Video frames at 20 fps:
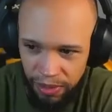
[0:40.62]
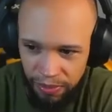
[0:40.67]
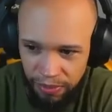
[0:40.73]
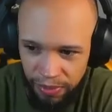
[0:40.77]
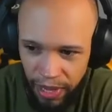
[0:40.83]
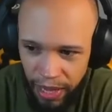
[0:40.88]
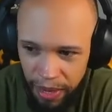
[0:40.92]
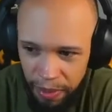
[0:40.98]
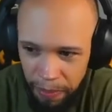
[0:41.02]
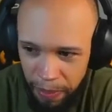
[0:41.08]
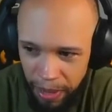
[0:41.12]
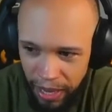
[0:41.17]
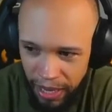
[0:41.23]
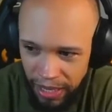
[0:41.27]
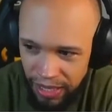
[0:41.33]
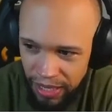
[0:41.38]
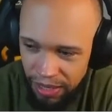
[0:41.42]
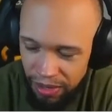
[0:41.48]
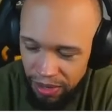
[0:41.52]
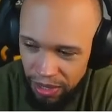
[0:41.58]
not
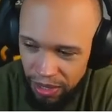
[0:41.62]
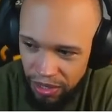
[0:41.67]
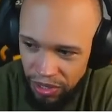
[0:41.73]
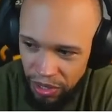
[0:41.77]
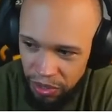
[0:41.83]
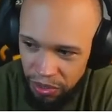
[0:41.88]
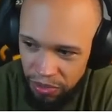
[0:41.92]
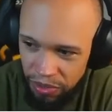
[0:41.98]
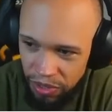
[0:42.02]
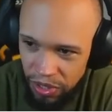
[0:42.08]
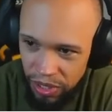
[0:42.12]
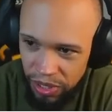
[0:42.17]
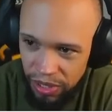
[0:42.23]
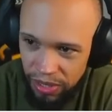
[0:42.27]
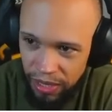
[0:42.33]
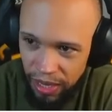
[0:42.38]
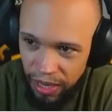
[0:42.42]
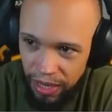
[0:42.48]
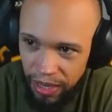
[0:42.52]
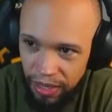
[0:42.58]
amazing on its own, just
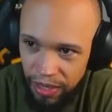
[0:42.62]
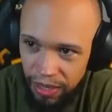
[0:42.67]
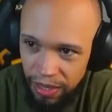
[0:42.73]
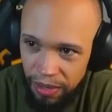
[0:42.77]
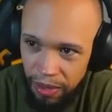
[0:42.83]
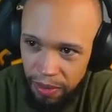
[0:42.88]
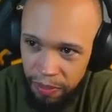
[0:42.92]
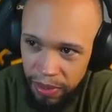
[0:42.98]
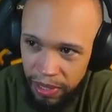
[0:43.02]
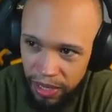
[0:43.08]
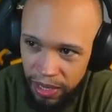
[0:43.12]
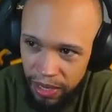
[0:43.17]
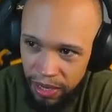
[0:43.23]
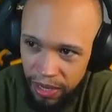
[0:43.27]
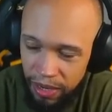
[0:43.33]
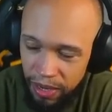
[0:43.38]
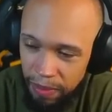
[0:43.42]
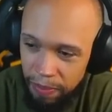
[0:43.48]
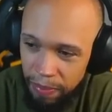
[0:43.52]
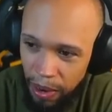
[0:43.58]
I think the
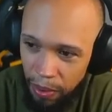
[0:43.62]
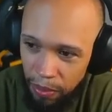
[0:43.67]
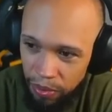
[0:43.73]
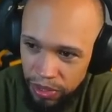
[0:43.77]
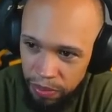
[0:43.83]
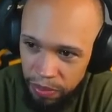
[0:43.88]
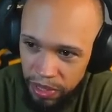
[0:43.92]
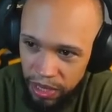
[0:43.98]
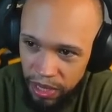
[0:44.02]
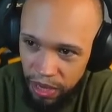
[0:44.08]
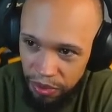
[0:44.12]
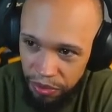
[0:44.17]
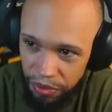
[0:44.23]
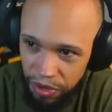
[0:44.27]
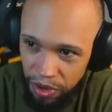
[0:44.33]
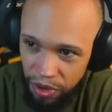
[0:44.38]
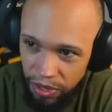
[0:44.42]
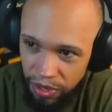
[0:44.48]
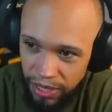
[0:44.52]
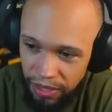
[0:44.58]
ability combined with some of the other
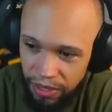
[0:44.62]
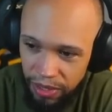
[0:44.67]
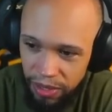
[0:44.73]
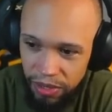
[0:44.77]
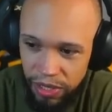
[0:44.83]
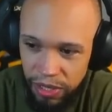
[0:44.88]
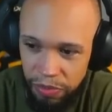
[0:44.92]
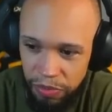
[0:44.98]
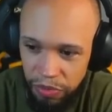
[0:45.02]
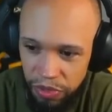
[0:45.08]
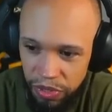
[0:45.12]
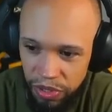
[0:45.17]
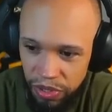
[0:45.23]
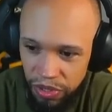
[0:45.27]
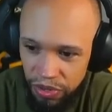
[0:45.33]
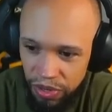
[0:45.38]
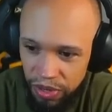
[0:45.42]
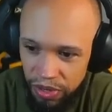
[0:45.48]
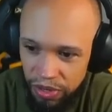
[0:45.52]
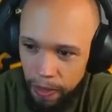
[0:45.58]
cards out there seems really
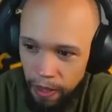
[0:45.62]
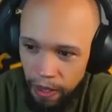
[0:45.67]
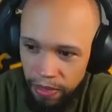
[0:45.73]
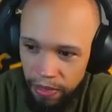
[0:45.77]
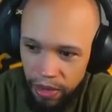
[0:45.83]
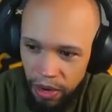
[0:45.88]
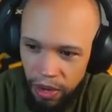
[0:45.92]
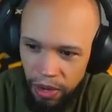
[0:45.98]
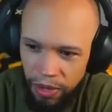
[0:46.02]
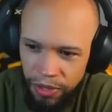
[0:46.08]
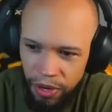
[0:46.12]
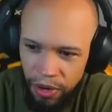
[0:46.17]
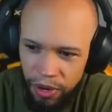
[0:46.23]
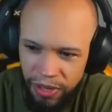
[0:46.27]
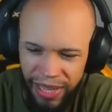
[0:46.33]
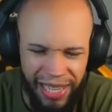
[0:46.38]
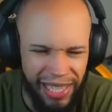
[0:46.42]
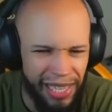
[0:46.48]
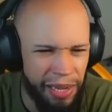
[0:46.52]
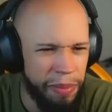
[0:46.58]
strong. And then all turns,
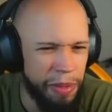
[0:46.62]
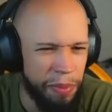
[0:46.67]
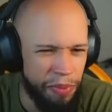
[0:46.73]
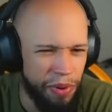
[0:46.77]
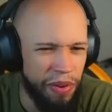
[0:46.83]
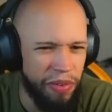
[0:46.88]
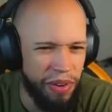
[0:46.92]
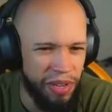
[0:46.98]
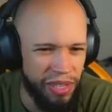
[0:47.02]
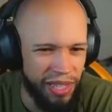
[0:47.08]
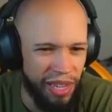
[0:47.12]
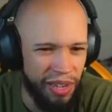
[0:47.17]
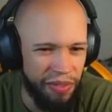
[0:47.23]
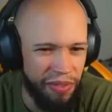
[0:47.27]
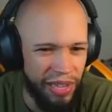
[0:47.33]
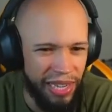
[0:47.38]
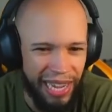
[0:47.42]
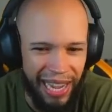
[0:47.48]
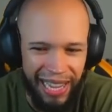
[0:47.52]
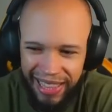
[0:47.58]
like some of the previous stuff,
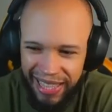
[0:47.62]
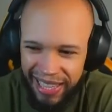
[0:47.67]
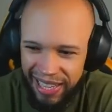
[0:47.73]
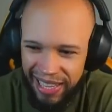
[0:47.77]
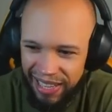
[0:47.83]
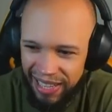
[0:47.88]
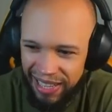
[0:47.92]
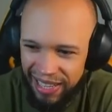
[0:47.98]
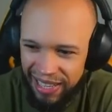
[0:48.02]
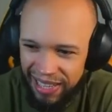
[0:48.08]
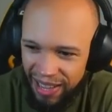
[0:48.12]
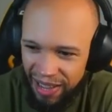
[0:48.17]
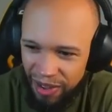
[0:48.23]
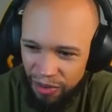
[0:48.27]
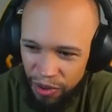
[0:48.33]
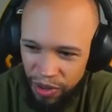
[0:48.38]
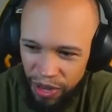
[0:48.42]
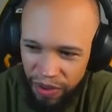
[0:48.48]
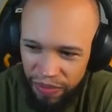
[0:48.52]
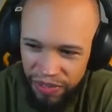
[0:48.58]
he got the,
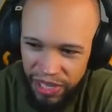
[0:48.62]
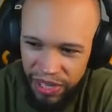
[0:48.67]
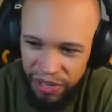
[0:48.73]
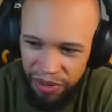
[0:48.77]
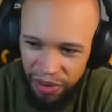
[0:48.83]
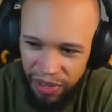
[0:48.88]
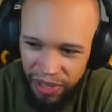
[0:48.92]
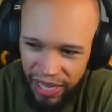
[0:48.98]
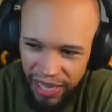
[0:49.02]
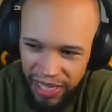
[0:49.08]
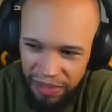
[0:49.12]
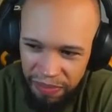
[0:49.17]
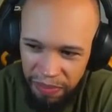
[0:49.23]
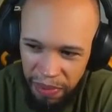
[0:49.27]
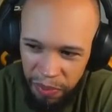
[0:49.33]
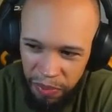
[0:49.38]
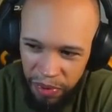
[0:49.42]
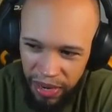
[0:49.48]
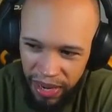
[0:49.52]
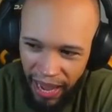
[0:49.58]
well, you have 0 less
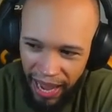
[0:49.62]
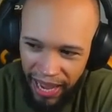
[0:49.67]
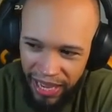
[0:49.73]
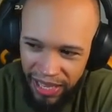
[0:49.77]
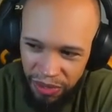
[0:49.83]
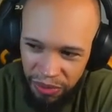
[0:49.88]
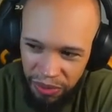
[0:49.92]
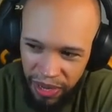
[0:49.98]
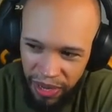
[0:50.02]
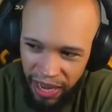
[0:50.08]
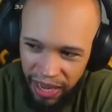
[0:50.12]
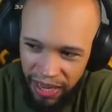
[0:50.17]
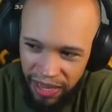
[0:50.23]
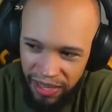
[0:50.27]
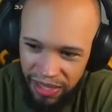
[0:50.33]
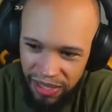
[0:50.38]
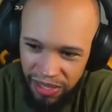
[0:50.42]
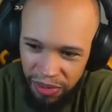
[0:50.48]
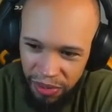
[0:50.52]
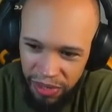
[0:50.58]
memory, add 2k
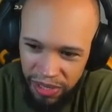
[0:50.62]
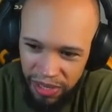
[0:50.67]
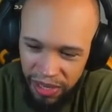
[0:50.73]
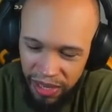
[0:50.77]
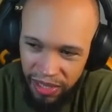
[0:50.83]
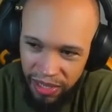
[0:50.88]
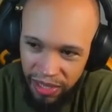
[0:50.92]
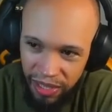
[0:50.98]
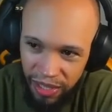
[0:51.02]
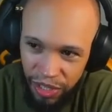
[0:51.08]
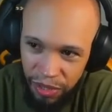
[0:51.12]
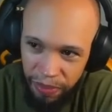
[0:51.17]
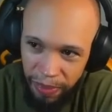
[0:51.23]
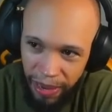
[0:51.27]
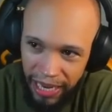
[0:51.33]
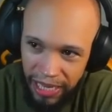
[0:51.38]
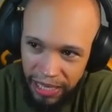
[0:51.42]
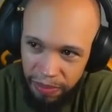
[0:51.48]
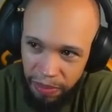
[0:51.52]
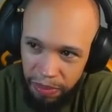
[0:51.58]
to his deletion
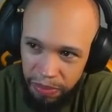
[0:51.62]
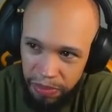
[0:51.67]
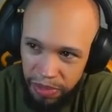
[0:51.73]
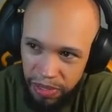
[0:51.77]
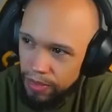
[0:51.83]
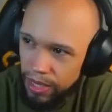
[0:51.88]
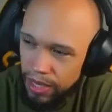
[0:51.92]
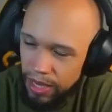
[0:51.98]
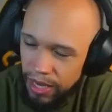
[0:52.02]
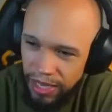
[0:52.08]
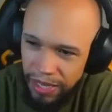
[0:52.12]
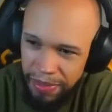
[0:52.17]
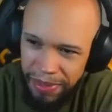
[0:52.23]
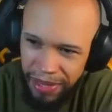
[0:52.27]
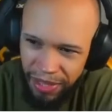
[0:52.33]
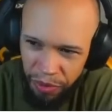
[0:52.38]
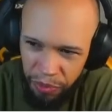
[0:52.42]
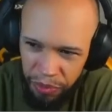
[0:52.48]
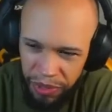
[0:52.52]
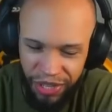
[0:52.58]
maximums. It seems
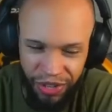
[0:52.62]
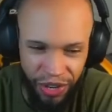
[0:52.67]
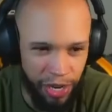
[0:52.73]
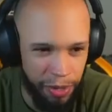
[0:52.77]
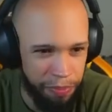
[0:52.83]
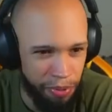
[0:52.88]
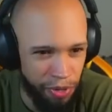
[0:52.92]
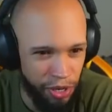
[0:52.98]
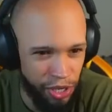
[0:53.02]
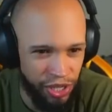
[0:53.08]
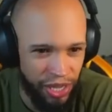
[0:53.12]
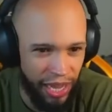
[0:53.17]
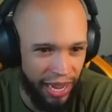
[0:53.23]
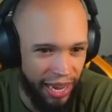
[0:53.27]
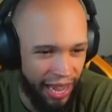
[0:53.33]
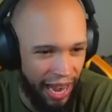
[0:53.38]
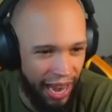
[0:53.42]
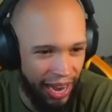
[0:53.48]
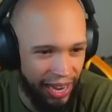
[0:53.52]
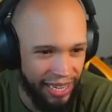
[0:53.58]
like they're really trying to push
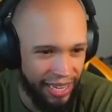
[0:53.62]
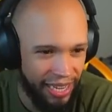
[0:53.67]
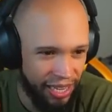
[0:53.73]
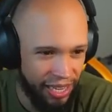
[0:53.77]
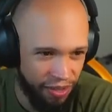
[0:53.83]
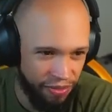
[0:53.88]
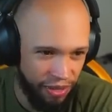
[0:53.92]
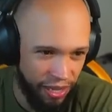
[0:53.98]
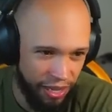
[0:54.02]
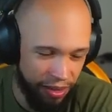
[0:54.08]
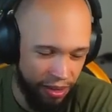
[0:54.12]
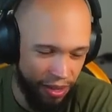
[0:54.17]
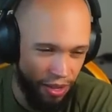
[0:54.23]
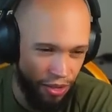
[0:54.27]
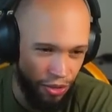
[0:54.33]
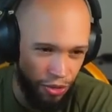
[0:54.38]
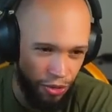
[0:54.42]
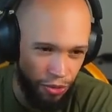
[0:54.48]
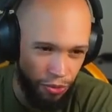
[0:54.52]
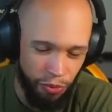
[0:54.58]
that idea of like,
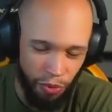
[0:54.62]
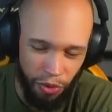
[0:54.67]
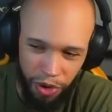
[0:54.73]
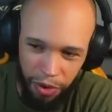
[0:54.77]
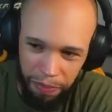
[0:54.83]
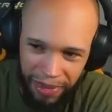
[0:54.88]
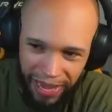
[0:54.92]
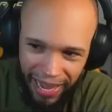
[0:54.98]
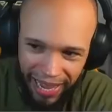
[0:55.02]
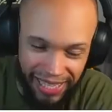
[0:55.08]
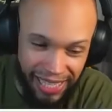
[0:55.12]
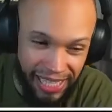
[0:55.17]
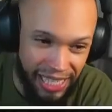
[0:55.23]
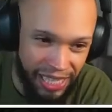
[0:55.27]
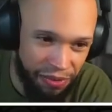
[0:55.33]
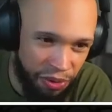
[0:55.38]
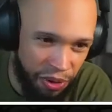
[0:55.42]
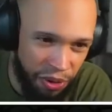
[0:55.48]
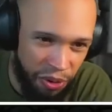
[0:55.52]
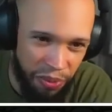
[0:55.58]
you want to be at
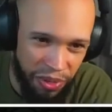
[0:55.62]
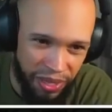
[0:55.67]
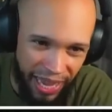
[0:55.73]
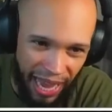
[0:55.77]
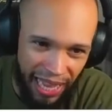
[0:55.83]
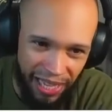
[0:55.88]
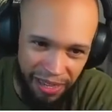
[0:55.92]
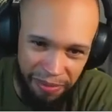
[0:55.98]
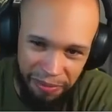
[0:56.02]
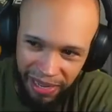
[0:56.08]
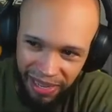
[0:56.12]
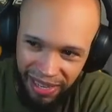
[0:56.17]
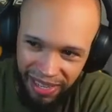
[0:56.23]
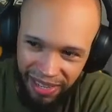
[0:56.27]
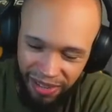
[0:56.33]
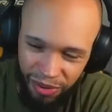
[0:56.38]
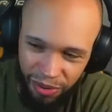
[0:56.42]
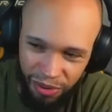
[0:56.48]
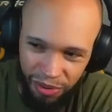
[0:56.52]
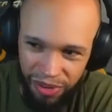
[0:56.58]
0 with
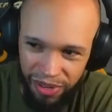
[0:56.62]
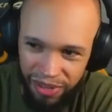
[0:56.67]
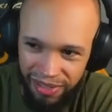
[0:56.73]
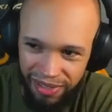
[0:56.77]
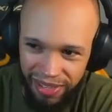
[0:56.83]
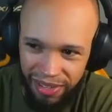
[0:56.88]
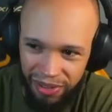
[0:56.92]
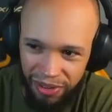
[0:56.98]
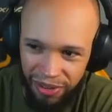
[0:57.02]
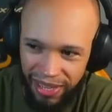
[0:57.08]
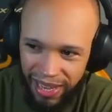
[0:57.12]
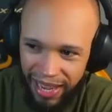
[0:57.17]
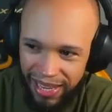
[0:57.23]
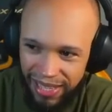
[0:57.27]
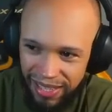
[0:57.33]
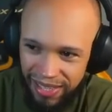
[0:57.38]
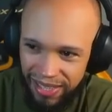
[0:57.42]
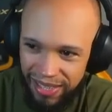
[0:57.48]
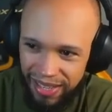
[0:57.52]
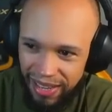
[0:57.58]
Gallantmon or
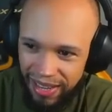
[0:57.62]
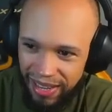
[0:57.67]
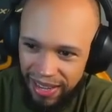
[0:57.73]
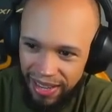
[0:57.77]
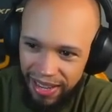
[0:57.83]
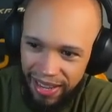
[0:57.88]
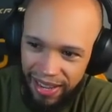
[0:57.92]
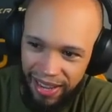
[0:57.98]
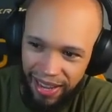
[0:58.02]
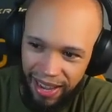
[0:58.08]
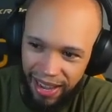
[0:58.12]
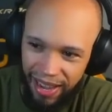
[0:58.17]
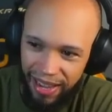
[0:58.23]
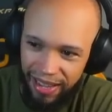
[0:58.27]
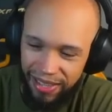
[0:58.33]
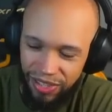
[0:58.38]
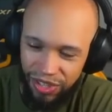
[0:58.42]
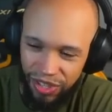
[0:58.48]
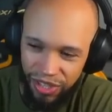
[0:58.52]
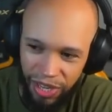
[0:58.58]
less.
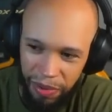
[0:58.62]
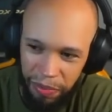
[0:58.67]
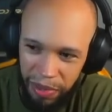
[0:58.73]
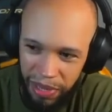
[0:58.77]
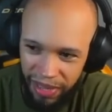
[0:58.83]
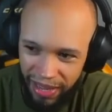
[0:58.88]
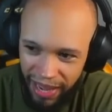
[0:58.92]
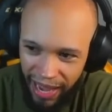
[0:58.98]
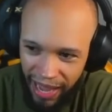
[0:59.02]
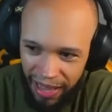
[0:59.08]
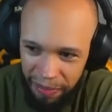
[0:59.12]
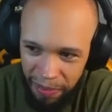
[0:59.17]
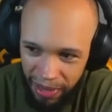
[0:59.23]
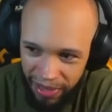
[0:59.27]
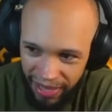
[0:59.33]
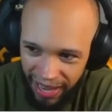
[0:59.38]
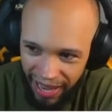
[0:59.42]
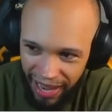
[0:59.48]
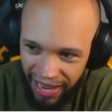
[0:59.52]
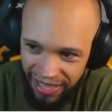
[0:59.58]
And just give me the Gallantmon
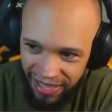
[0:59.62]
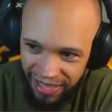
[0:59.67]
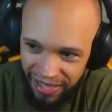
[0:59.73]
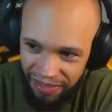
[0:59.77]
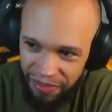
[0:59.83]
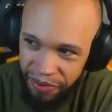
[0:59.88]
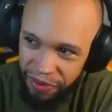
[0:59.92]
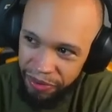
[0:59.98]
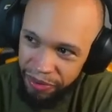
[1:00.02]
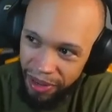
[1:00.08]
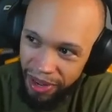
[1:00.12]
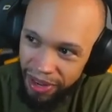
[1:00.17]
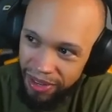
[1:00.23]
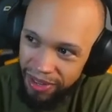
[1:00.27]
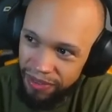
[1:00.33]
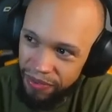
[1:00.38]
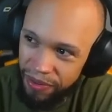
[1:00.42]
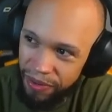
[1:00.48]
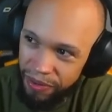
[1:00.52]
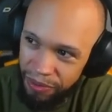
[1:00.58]
that has the
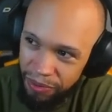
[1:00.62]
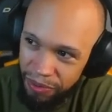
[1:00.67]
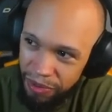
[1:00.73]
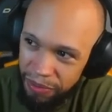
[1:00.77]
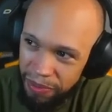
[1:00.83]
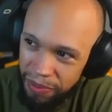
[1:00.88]
Finnerlugamon